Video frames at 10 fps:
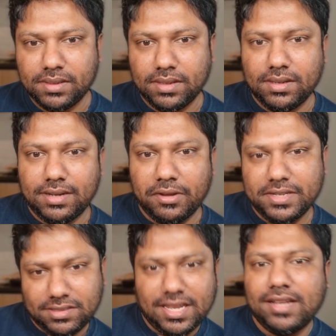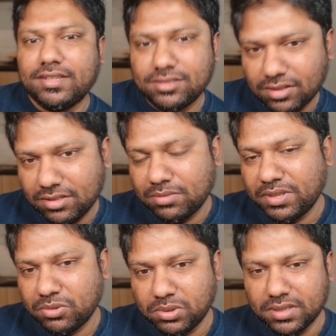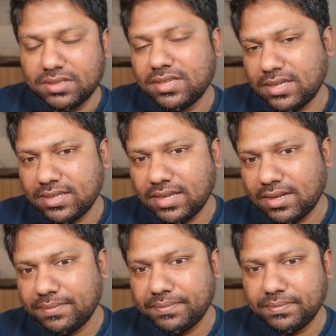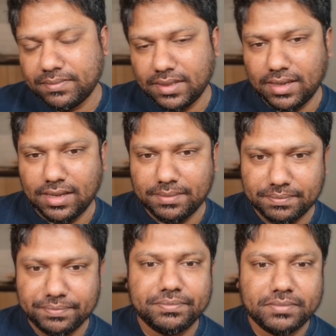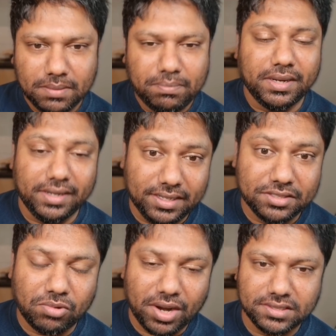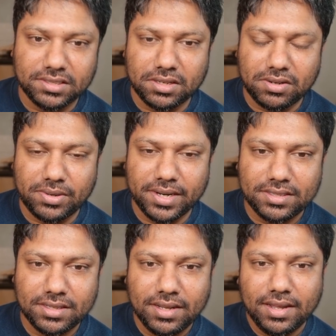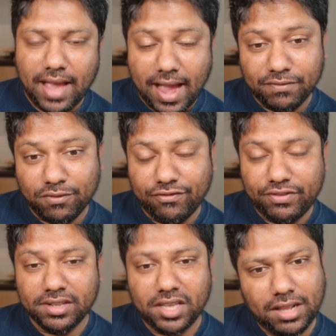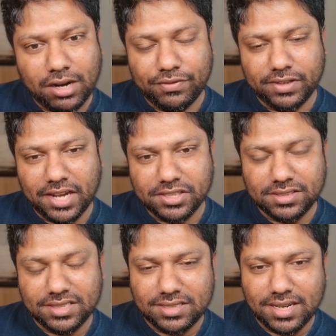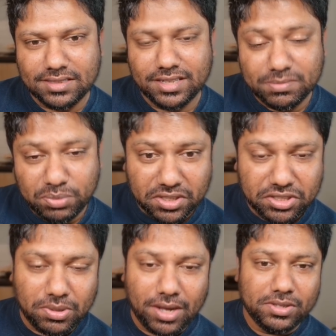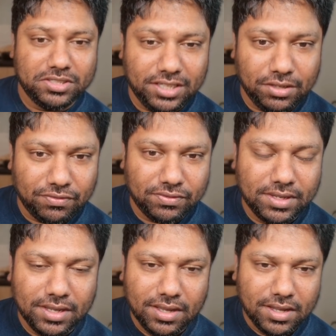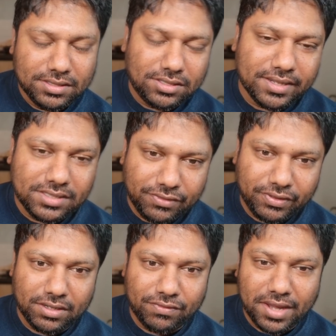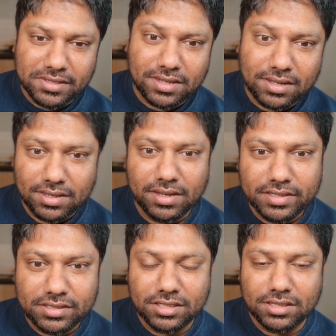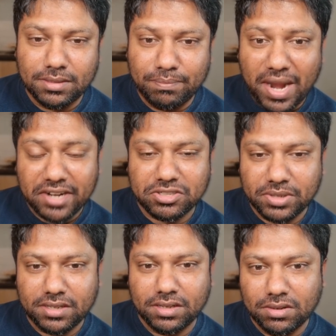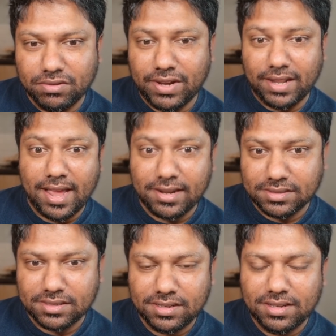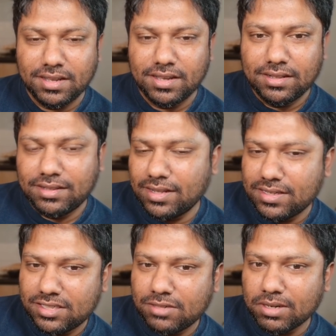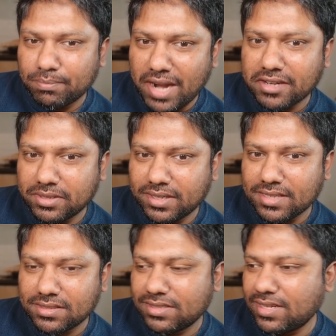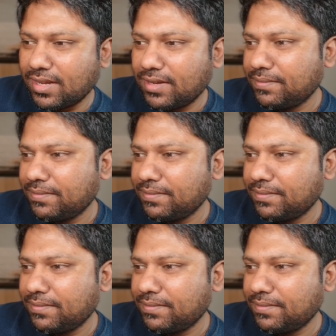Now, he's saying there's nothing to be too concerned here, but it is rising, correct? And for further clarification, he says, let's put it to our chief scientific advisor, Sir Patrick Vallance. Now, let's see what Patrick has to say.